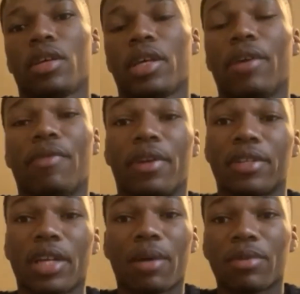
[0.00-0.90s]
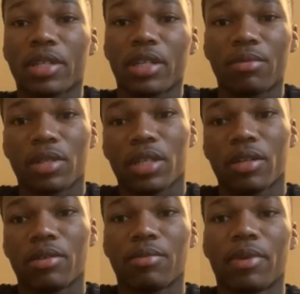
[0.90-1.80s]
if the stoppage comes, it
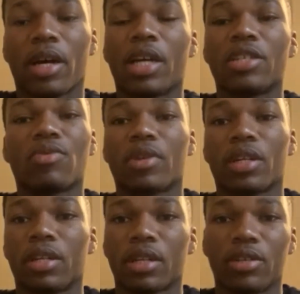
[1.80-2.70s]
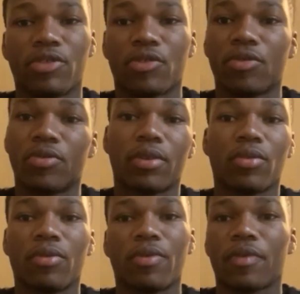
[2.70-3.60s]
comes, but I just want to control the
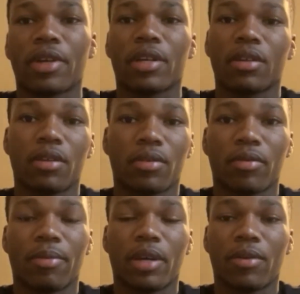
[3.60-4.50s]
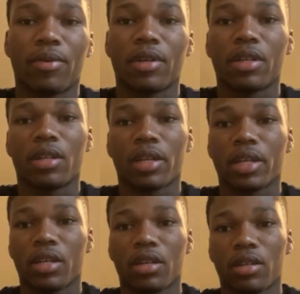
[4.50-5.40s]
whole fight no matter what. Like,
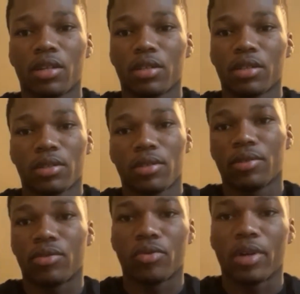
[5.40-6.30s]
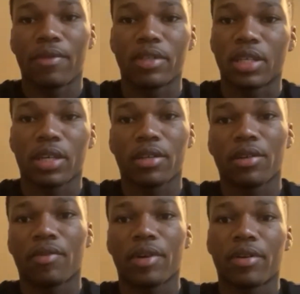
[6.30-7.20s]
through every second of
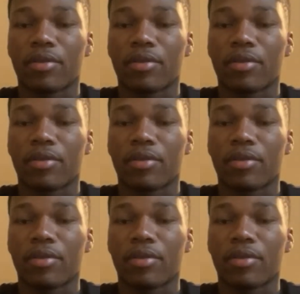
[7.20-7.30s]
the round.